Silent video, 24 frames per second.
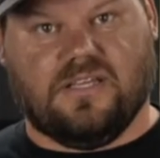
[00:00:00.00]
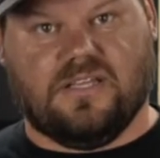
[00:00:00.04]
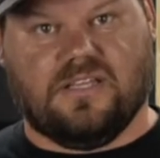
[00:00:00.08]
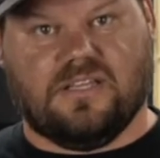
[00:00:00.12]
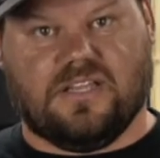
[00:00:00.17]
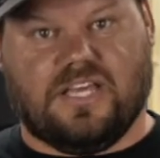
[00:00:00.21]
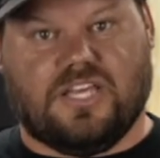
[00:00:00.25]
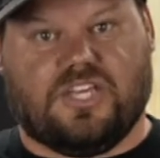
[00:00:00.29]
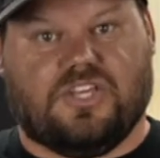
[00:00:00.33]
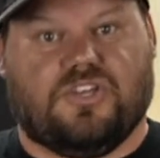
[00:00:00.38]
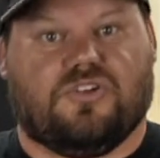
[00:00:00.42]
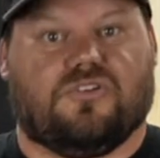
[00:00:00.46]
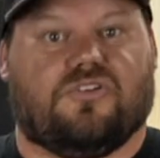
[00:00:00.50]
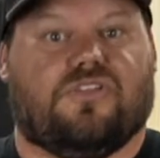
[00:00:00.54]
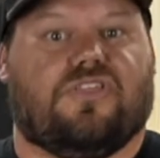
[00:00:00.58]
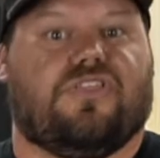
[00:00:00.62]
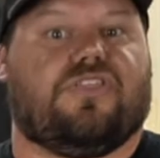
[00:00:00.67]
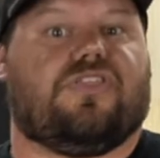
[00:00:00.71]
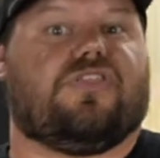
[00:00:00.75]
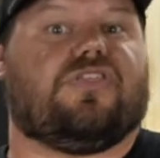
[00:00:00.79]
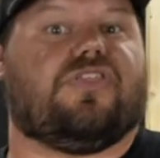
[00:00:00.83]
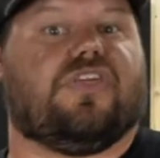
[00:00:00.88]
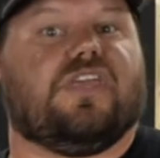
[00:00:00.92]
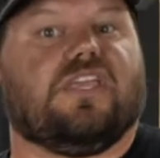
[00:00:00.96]
Like you're
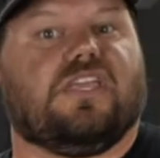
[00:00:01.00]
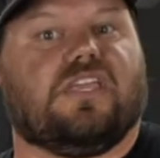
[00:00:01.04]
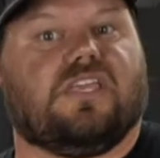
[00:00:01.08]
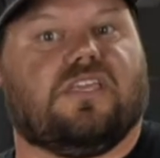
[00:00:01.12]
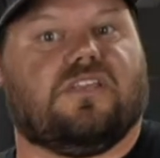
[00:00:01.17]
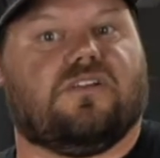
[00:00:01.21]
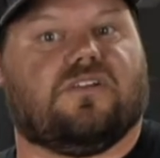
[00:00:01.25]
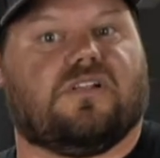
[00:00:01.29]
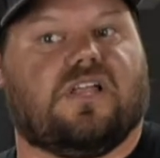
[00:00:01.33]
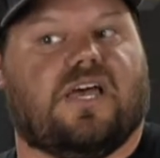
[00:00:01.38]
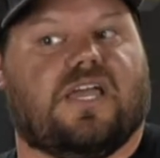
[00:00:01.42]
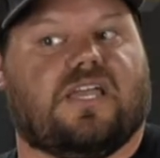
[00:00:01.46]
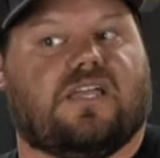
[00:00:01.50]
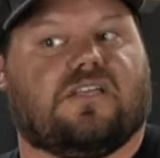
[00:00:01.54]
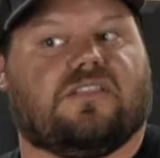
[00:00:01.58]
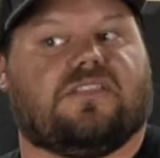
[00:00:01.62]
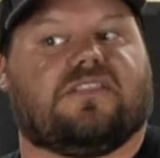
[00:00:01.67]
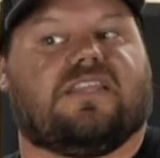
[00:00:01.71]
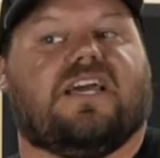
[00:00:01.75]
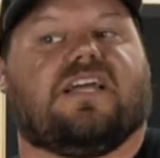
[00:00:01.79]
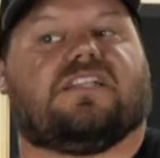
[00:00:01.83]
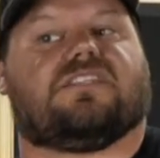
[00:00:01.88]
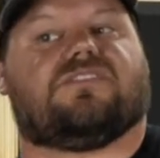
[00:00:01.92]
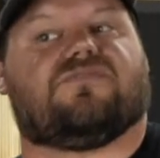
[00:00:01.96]
like,
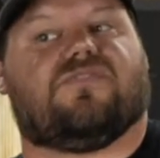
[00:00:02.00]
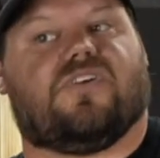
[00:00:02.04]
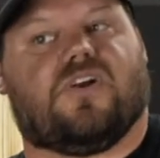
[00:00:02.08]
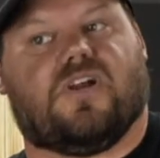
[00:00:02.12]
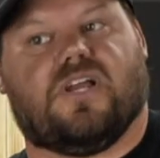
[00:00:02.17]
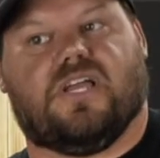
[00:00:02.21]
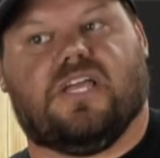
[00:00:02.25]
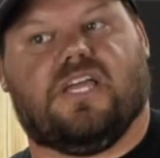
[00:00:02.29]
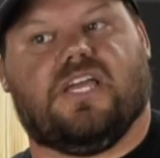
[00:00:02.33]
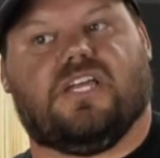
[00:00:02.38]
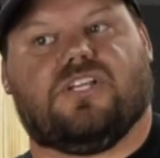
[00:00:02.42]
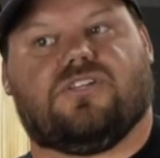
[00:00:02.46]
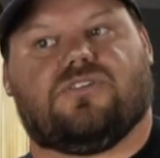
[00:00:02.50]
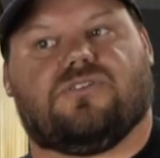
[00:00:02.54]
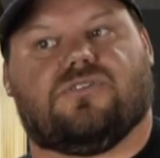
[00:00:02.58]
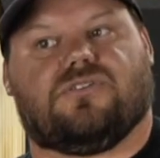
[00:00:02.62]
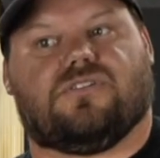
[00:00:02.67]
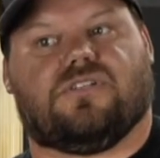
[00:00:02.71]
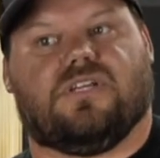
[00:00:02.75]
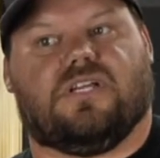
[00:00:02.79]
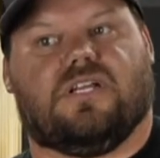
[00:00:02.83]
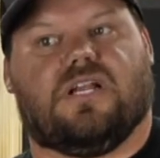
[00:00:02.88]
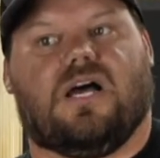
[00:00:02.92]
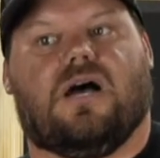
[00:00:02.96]
that's very
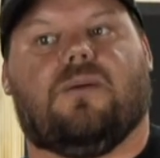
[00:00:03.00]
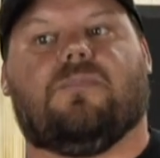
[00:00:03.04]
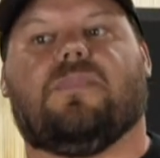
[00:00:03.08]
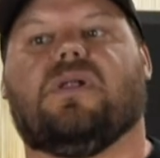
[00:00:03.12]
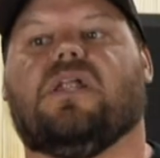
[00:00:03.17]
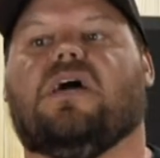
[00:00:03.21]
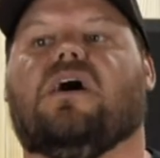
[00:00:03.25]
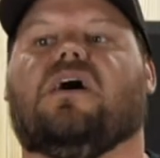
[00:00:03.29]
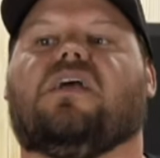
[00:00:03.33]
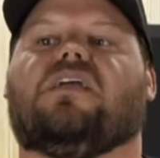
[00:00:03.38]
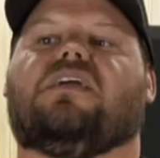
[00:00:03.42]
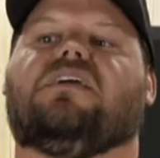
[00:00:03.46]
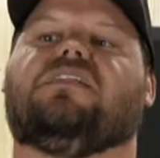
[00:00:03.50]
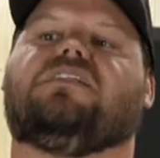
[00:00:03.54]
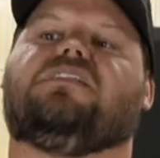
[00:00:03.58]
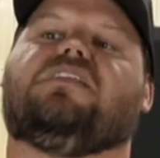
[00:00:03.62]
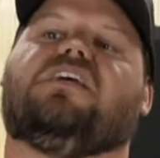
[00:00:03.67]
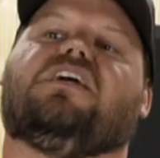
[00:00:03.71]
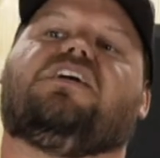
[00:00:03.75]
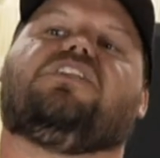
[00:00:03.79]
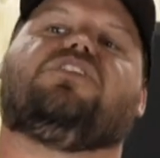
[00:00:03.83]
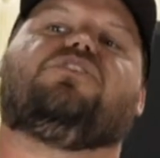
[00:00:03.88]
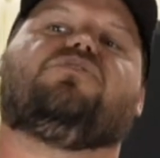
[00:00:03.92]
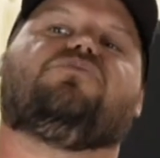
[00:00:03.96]
interesting. I'm going to
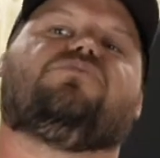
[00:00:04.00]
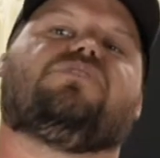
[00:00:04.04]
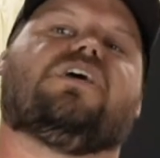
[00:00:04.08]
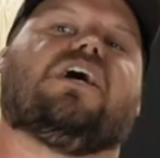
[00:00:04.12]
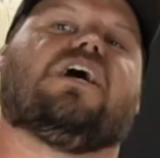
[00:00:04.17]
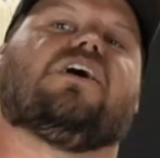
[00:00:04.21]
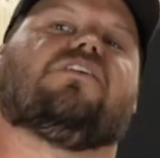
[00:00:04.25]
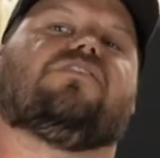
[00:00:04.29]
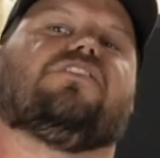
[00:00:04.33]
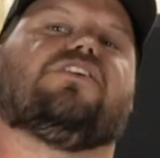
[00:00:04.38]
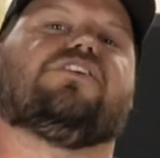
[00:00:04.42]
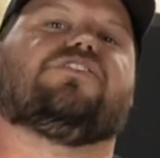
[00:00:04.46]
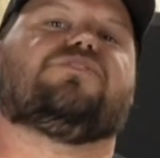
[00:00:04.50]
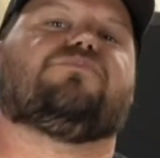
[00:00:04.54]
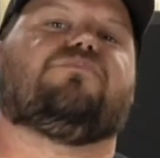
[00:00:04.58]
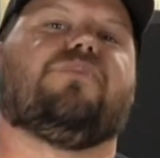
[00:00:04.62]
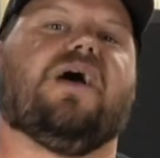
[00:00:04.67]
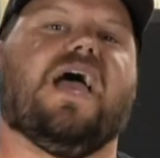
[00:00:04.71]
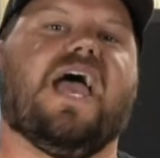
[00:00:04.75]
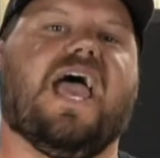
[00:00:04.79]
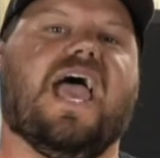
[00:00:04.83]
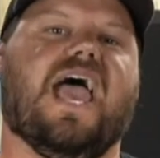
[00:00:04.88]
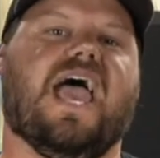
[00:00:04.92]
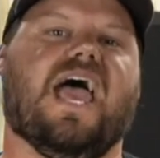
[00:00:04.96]
continue down this
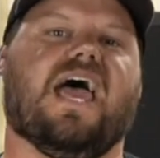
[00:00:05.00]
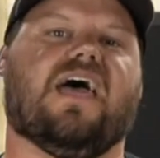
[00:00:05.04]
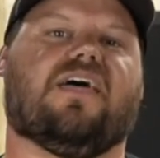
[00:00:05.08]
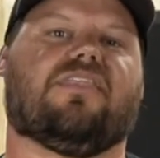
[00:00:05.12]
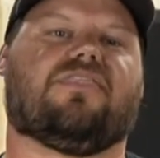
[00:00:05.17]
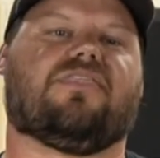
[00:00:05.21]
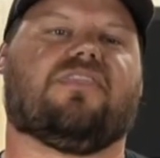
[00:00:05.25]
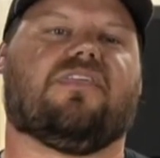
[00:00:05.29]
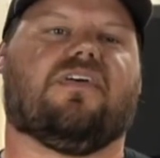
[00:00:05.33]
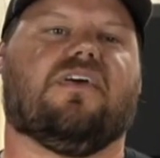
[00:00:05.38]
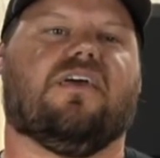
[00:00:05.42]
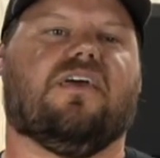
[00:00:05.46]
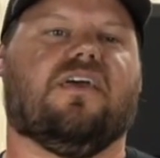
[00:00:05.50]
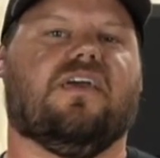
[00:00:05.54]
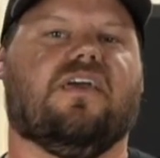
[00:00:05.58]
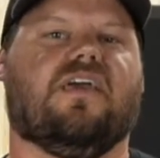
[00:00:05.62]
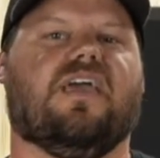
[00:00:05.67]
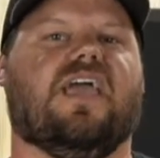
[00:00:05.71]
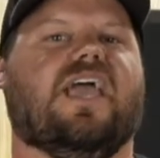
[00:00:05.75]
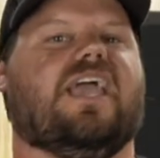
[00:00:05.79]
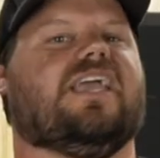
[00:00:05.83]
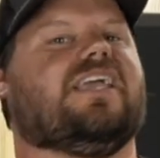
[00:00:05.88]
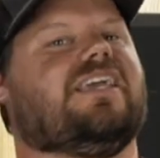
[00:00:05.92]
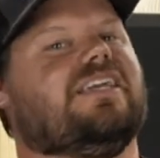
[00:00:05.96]
path
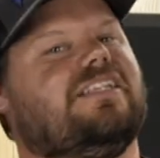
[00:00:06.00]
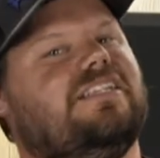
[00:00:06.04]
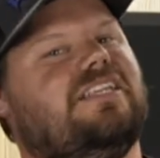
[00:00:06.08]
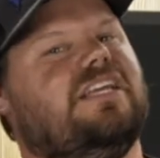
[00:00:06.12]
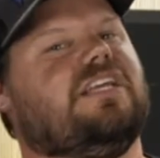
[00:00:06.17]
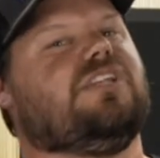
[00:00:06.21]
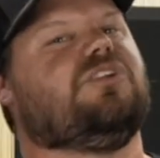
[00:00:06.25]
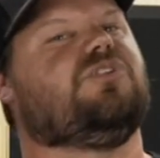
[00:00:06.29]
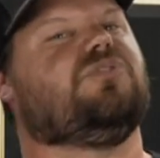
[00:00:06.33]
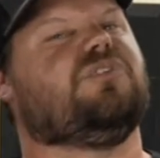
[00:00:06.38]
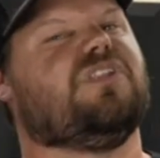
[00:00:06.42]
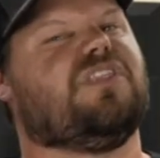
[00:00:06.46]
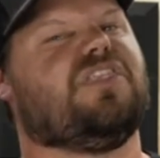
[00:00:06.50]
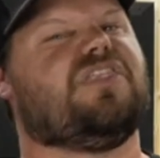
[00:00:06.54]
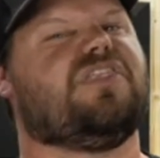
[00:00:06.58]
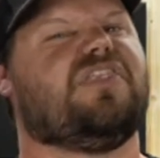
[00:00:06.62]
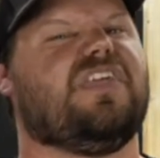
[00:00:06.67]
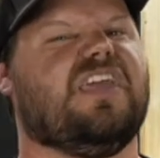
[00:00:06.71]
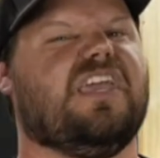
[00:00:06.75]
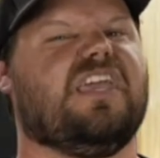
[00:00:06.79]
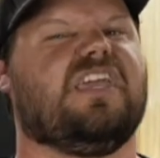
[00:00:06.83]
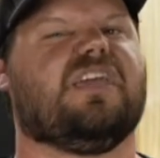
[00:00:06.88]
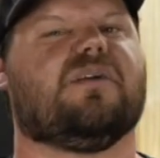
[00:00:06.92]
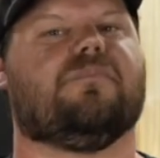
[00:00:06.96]
and continue to
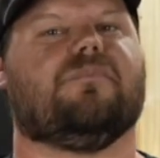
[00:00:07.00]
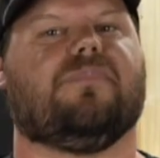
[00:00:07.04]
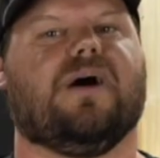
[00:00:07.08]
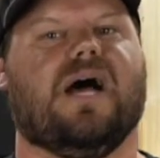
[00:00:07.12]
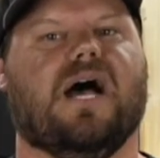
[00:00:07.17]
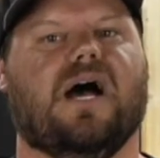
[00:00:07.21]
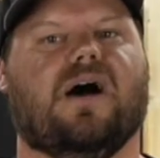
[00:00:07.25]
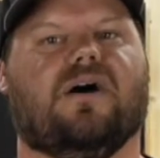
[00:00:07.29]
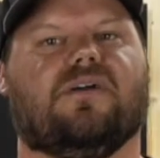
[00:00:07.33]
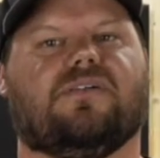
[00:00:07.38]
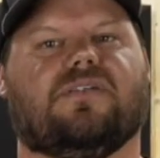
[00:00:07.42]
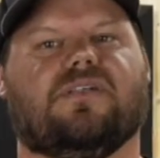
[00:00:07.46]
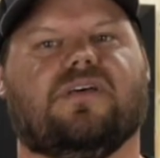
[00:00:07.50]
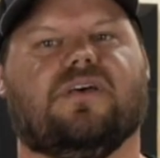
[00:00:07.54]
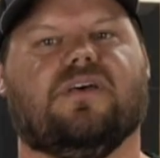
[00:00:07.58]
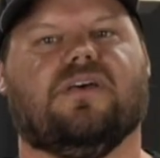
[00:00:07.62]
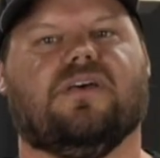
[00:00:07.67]
think about